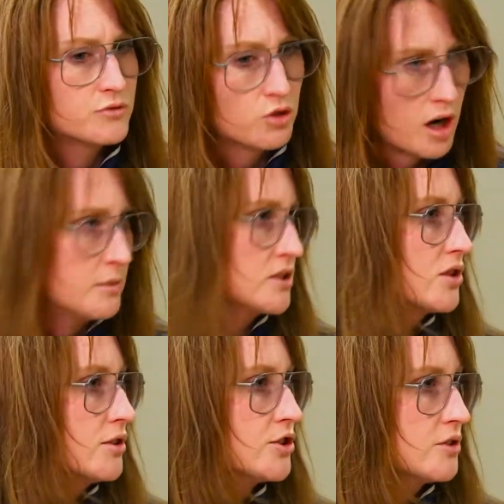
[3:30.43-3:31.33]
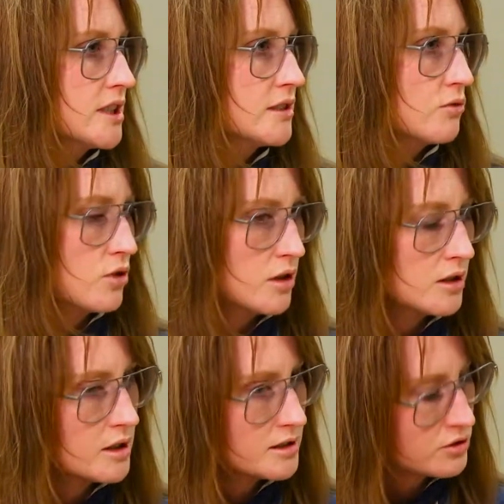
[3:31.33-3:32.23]
trauma surgeries
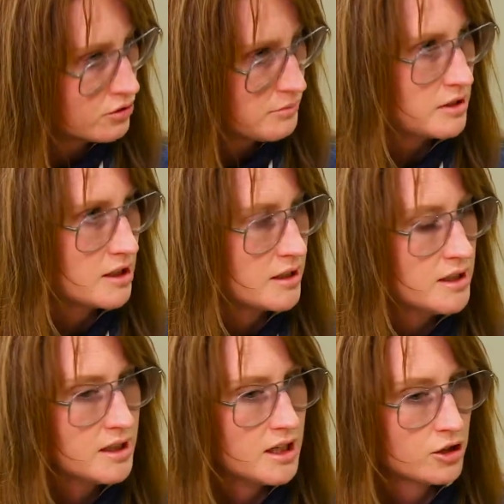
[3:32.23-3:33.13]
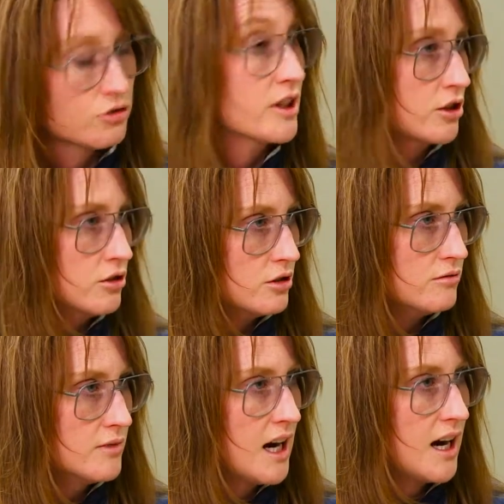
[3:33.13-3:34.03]
or extremely
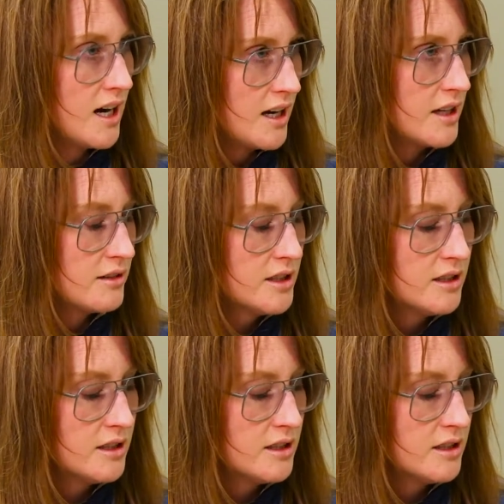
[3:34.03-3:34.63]
critical high